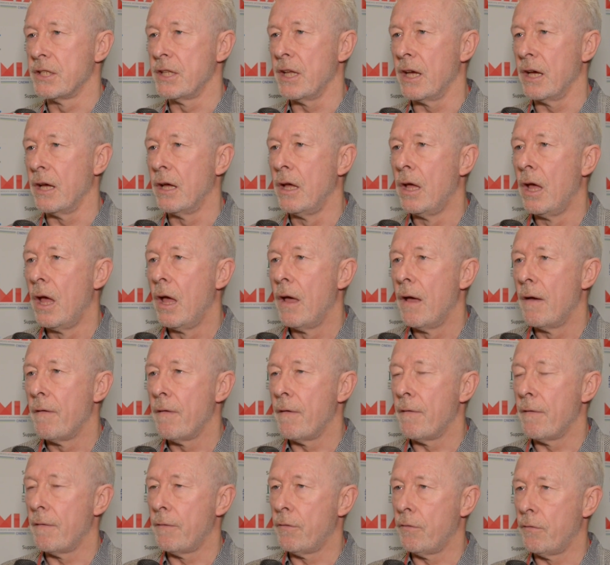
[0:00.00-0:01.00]
that
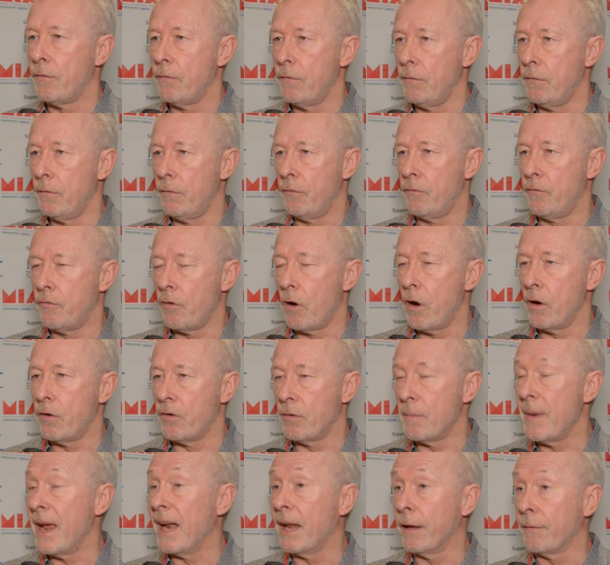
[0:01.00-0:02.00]

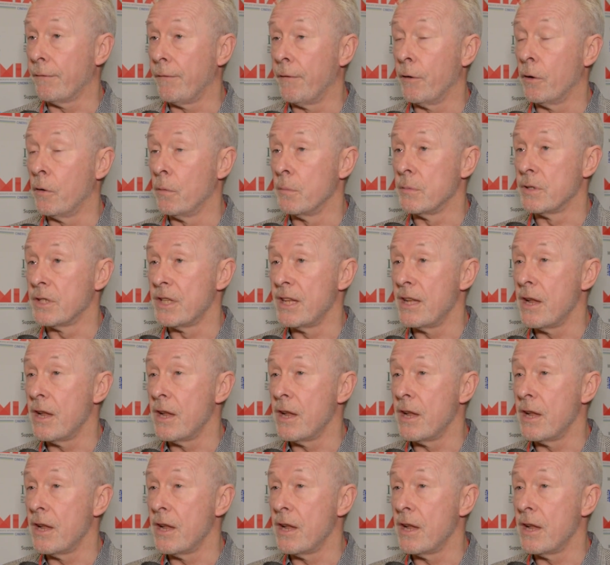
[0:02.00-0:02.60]
dramatic films